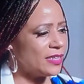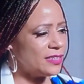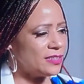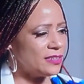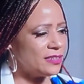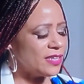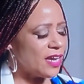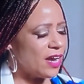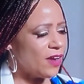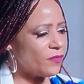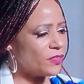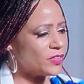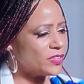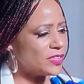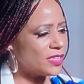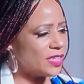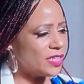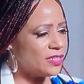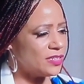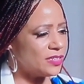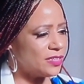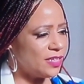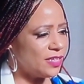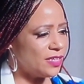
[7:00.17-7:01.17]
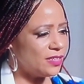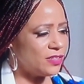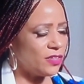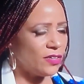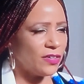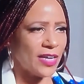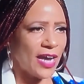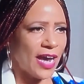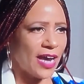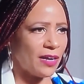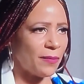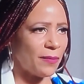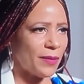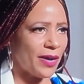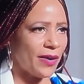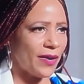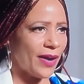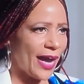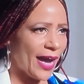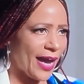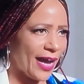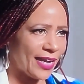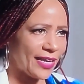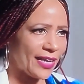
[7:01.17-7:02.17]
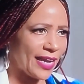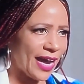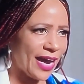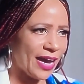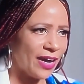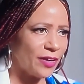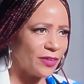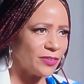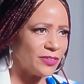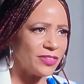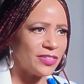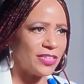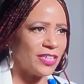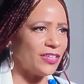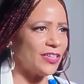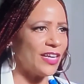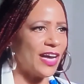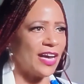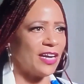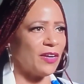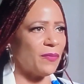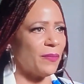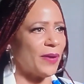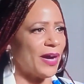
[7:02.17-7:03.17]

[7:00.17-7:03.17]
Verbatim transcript: These conversations are not about handouts. They're not